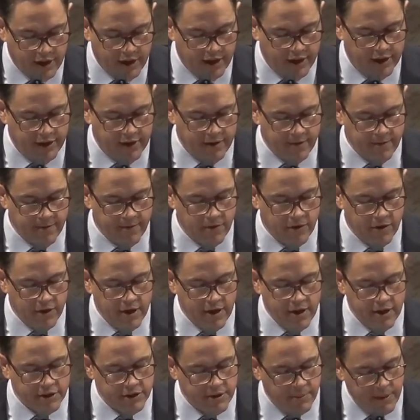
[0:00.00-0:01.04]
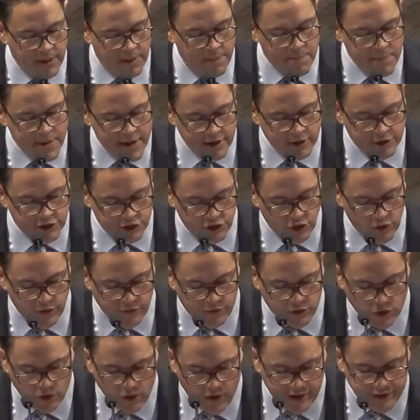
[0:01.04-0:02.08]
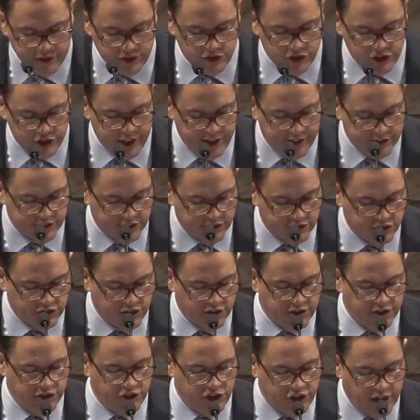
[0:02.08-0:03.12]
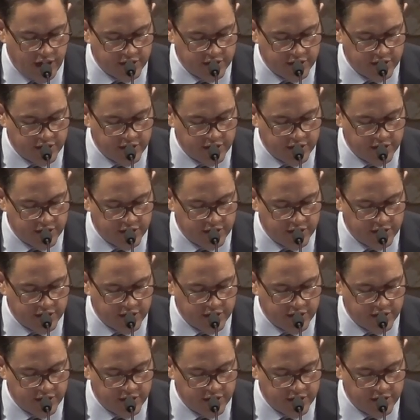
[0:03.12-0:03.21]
to be a minister of Christ Jesus to the Gentiles